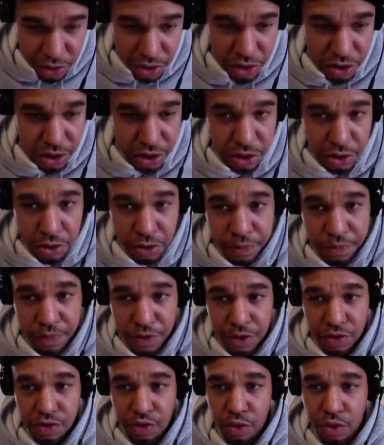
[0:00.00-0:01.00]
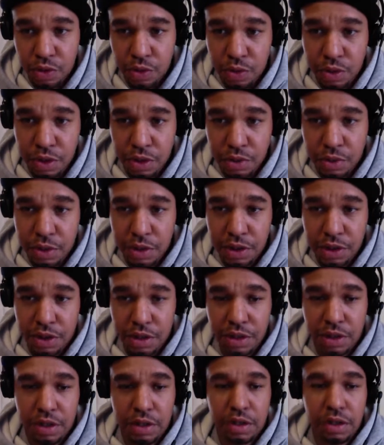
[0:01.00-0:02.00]
in general is doing really, really
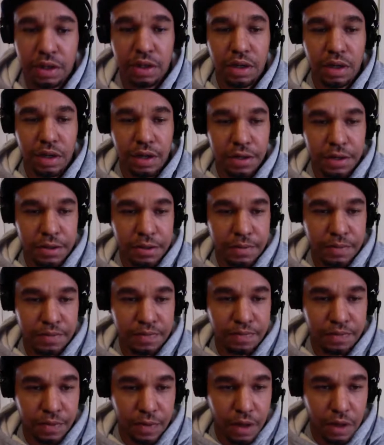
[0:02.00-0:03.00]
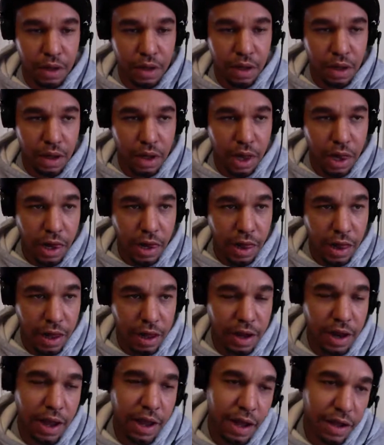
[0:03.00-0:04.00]
good. Um,
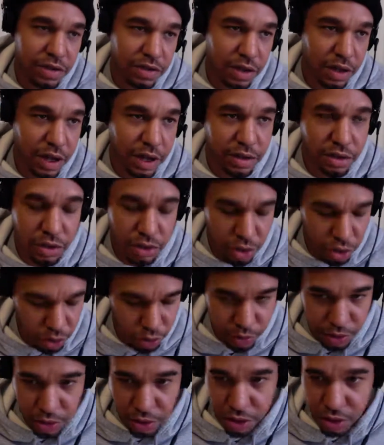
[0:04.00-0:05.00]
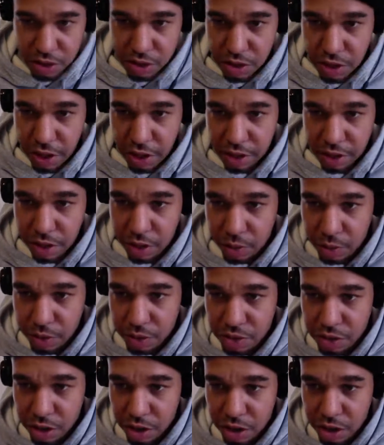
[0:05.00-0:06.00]
and that has a lot to do with the stock that we're
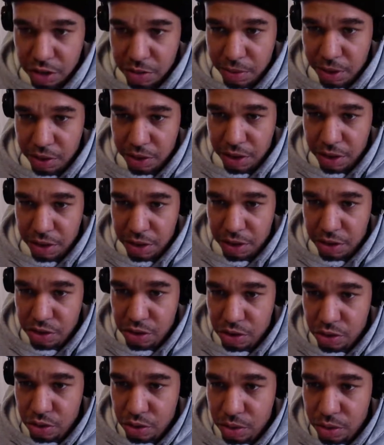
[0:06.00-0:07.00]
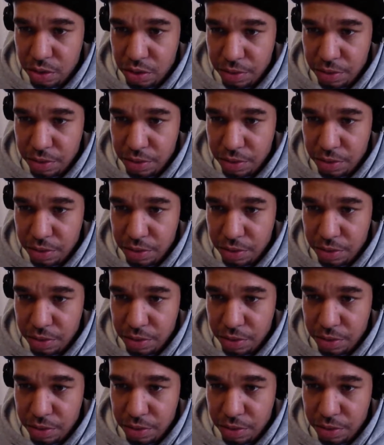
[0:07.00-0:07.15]
talking about getting into.